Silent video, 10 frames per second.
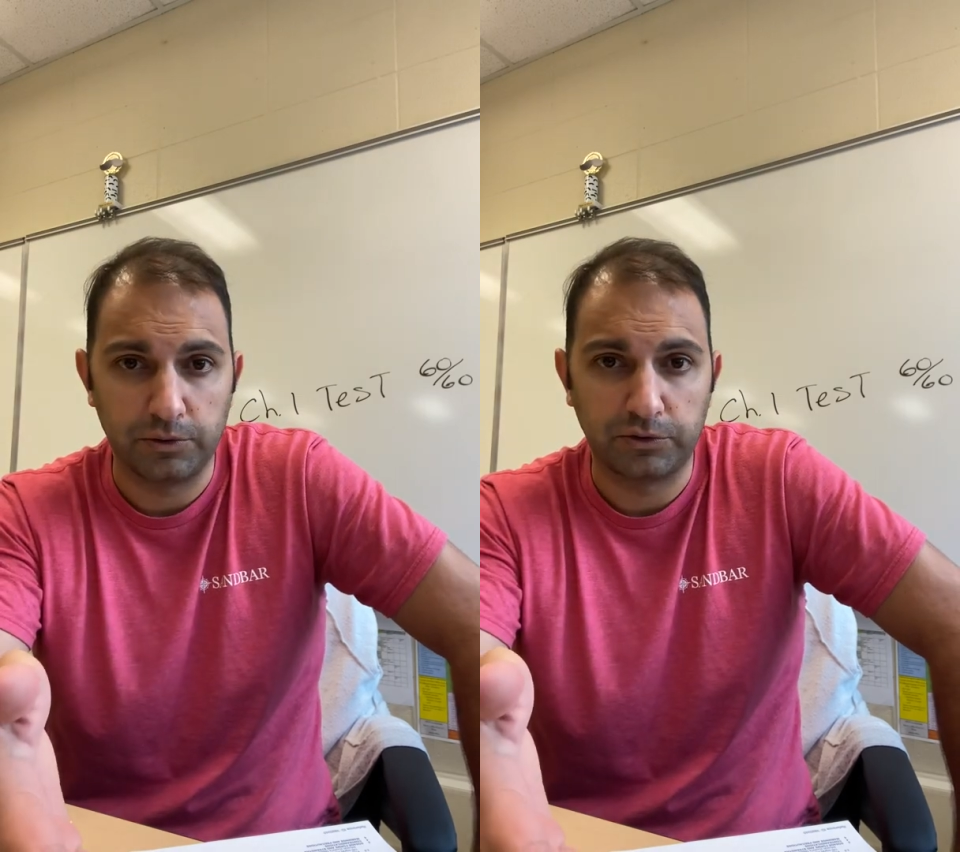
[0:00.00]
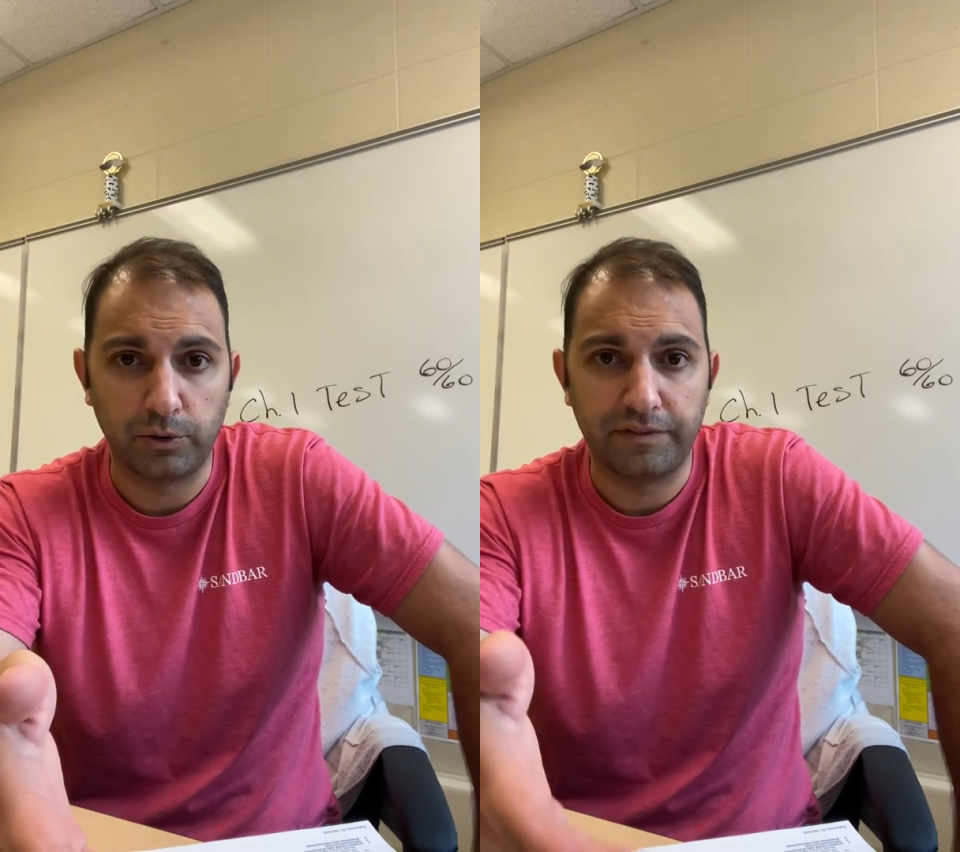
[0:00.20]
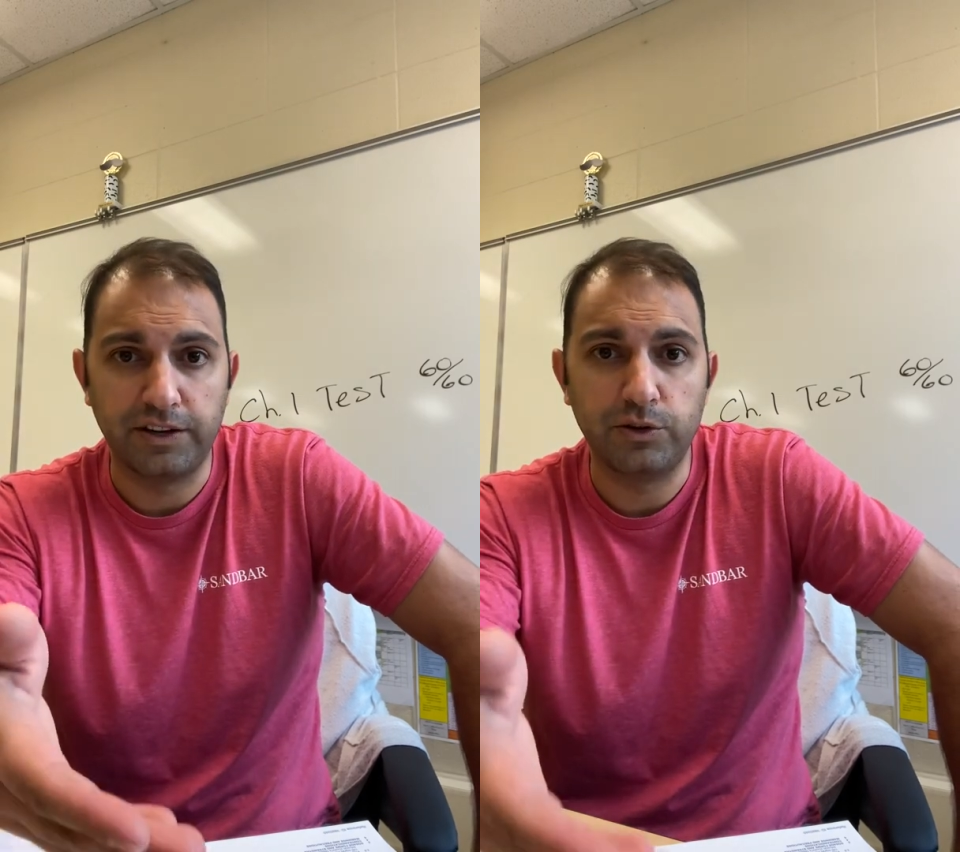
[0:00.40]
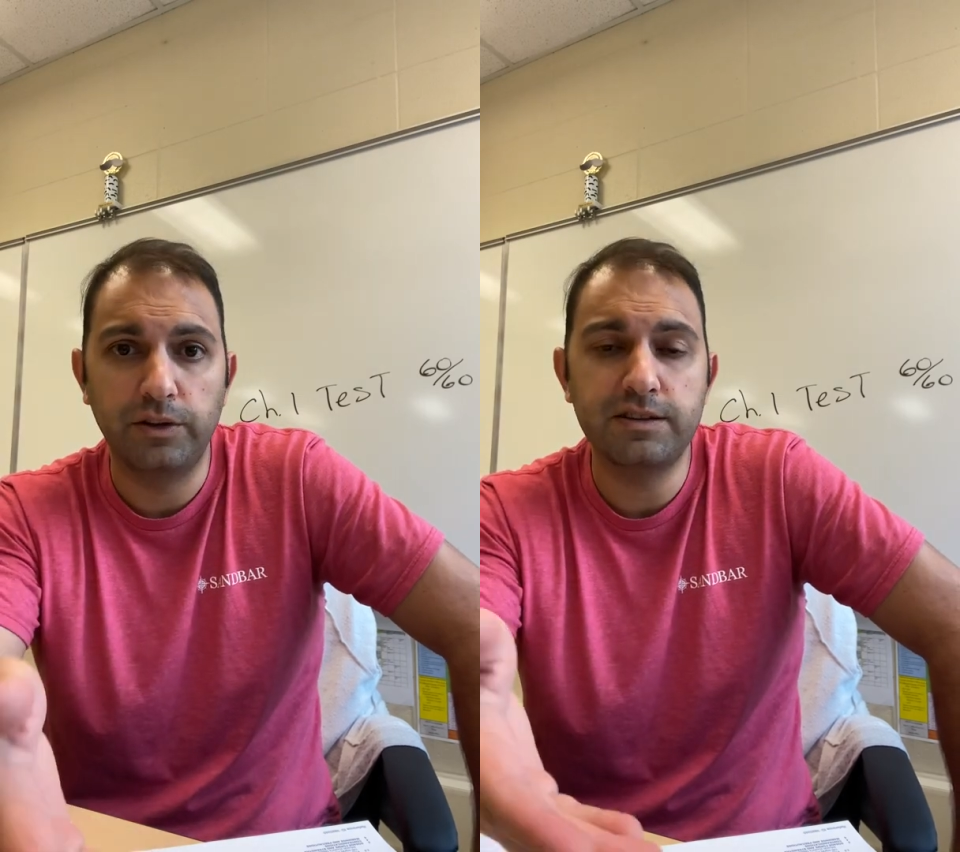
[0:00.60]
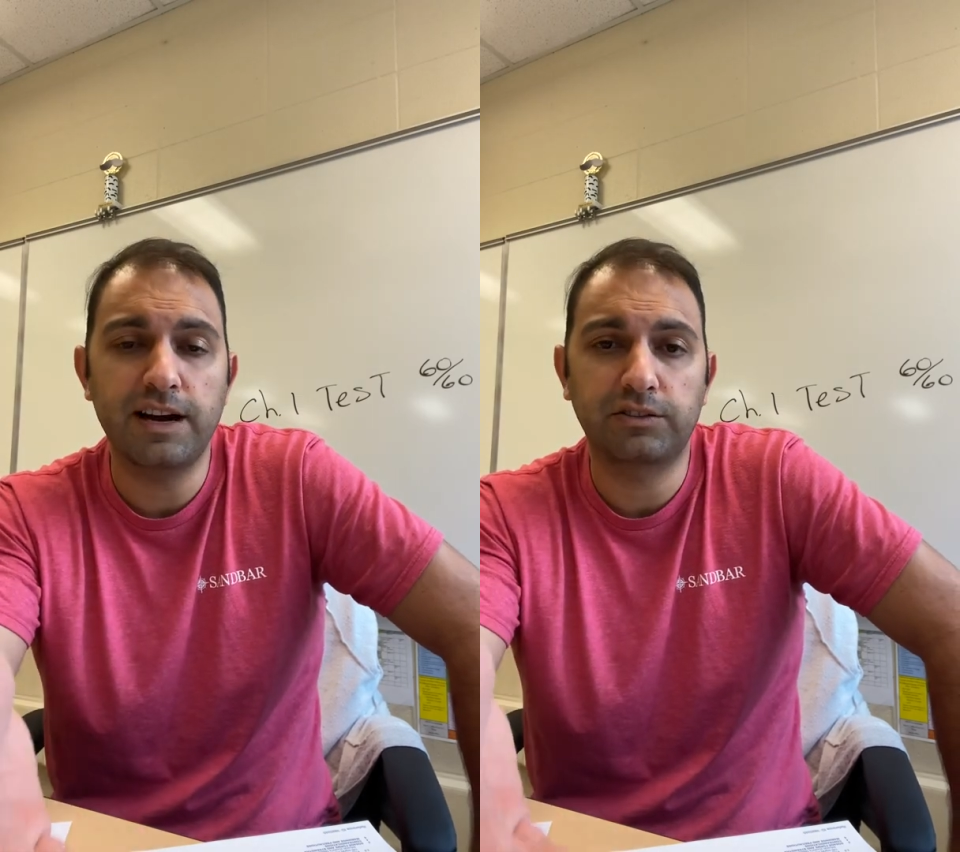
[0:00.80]
So if they do
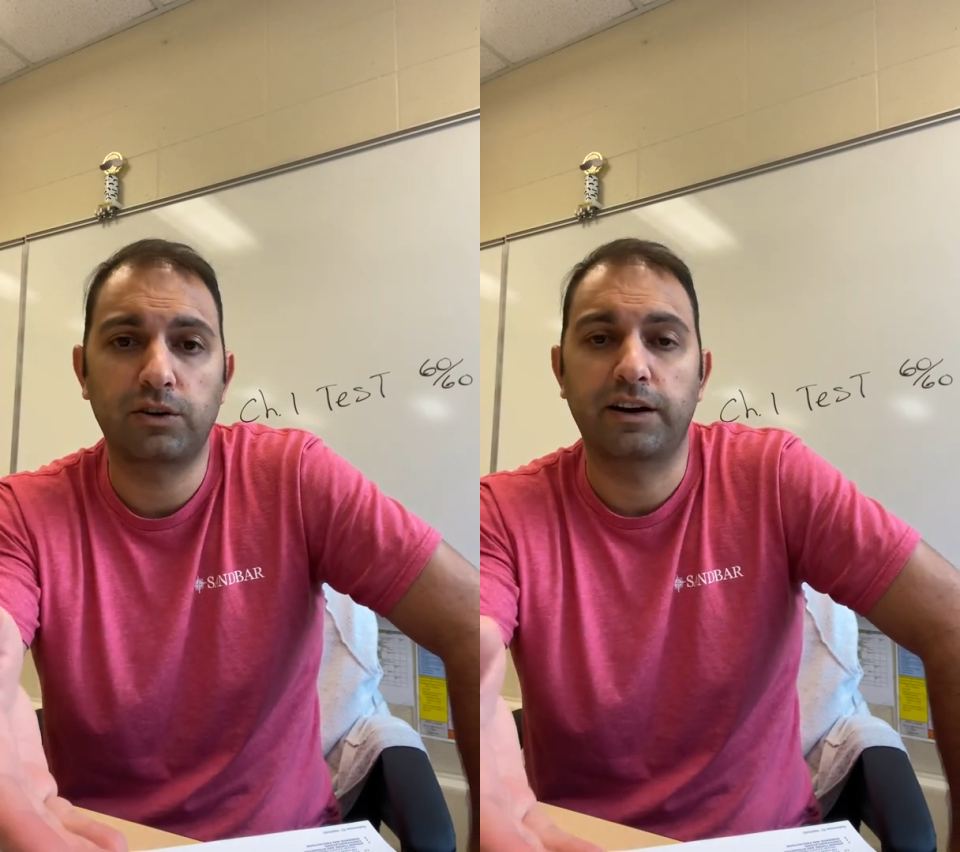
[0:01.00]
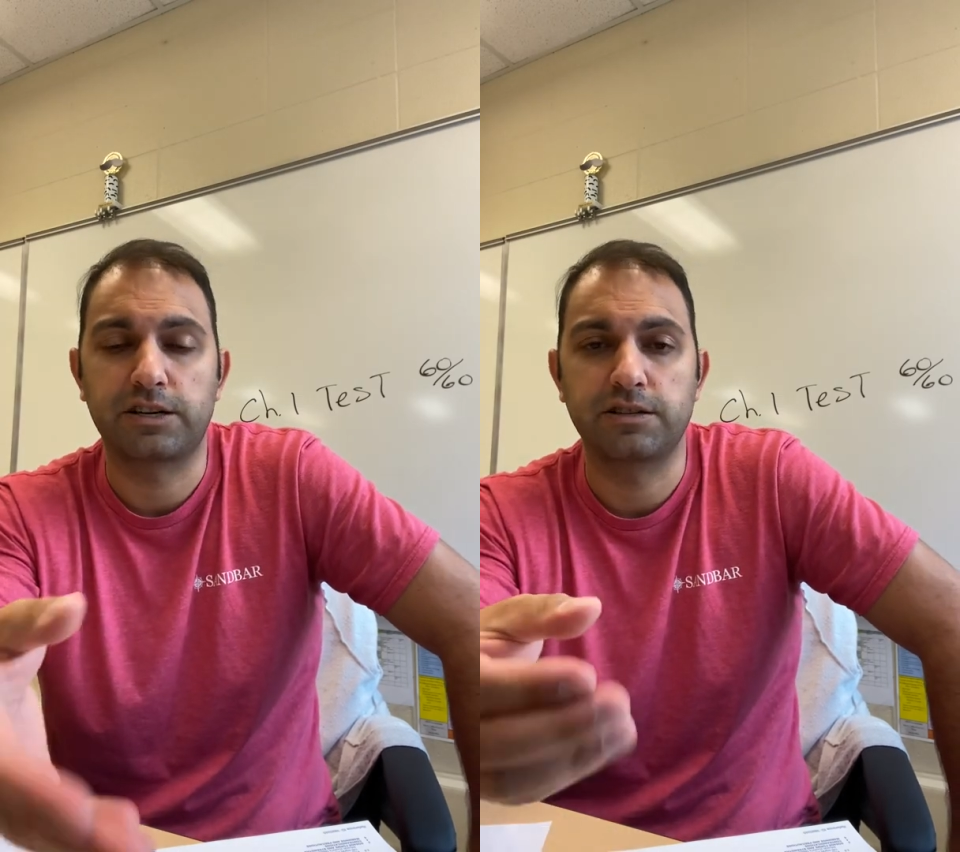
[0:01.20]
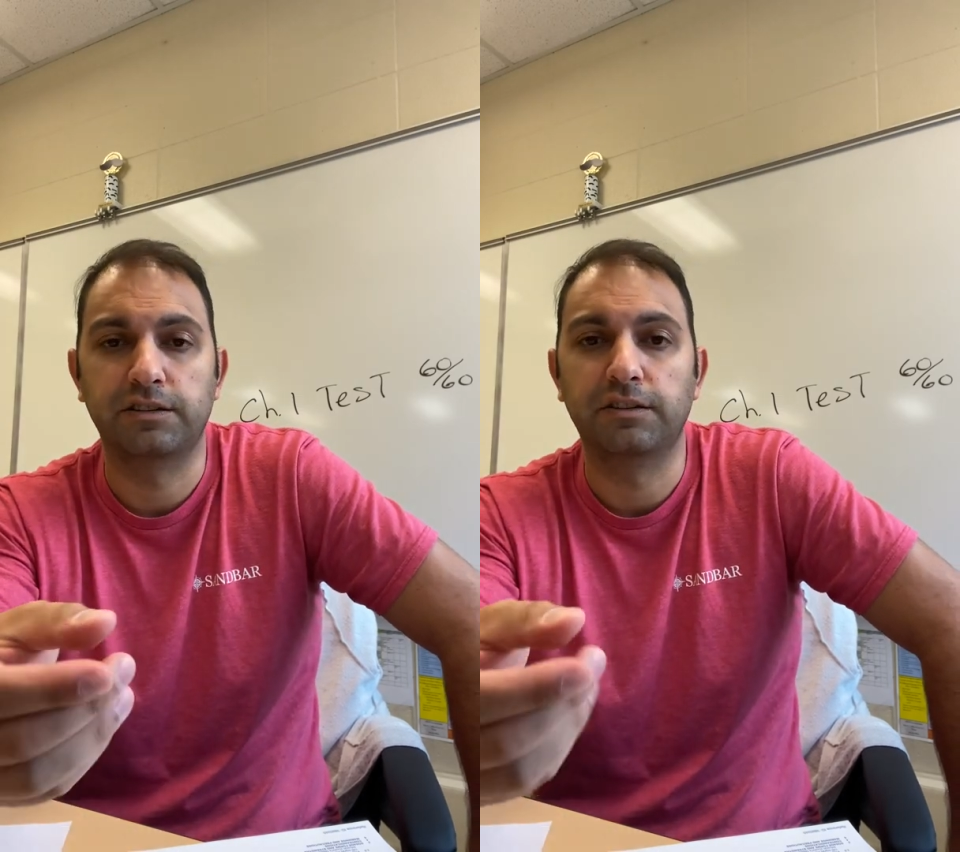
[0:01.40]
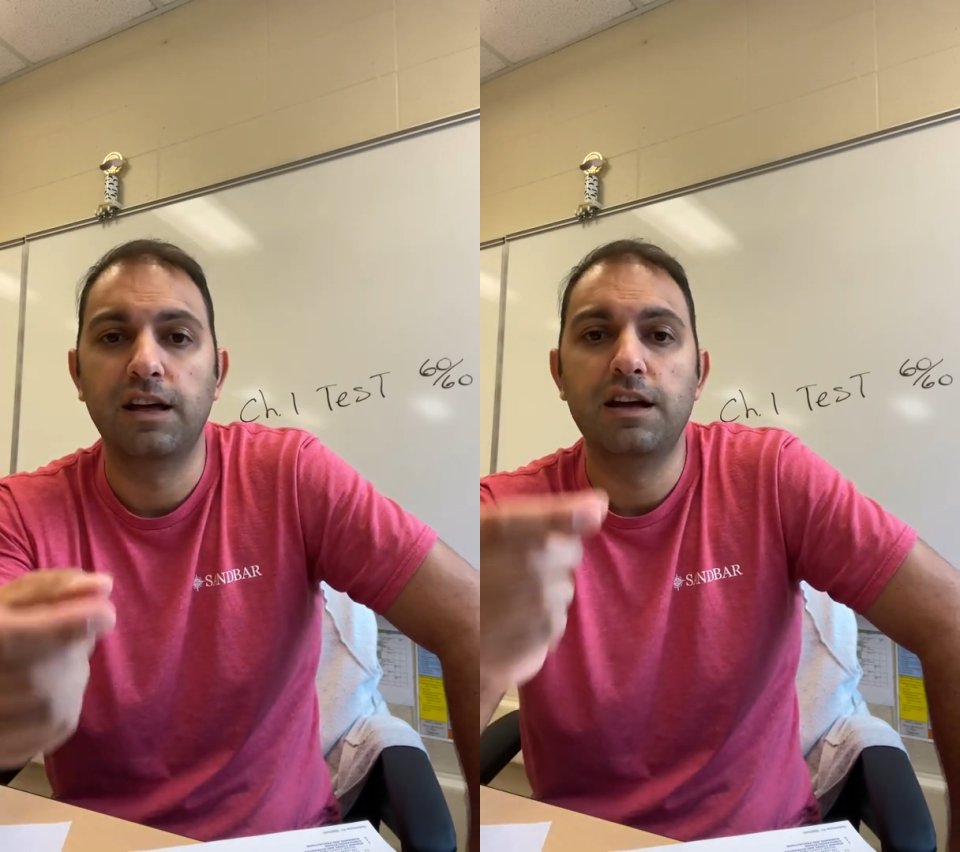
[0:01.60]
the test corrections,